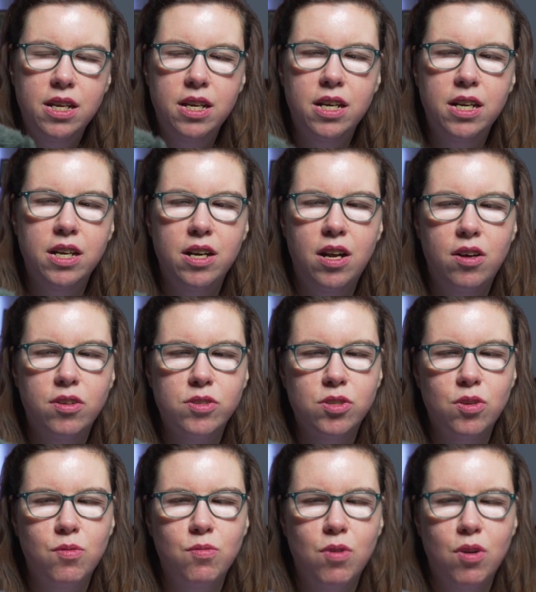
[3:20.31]
and it
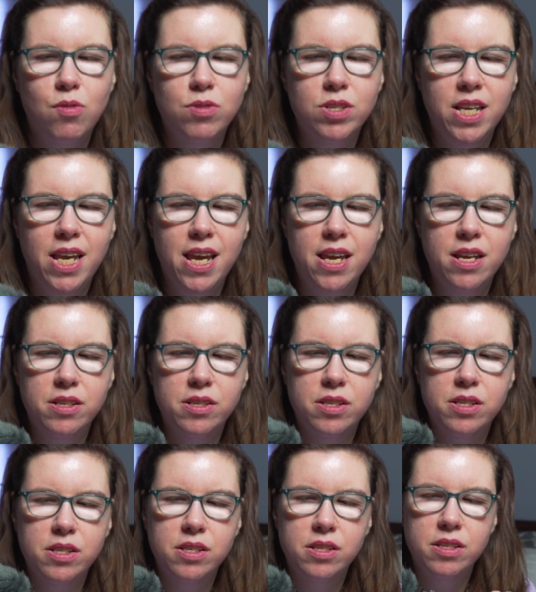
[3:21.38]
also
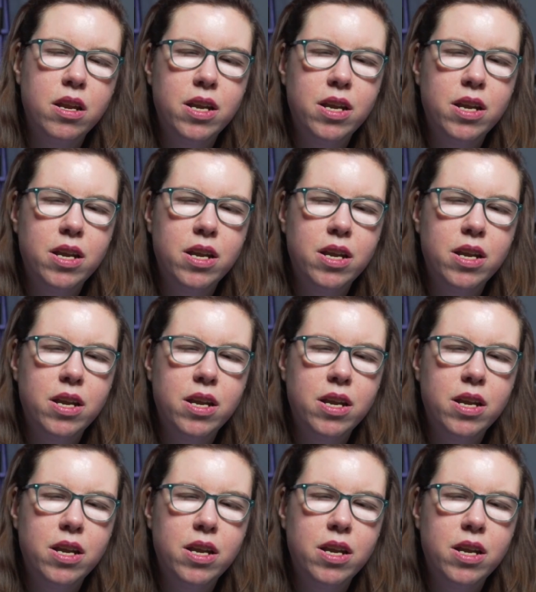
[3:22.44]
rotates.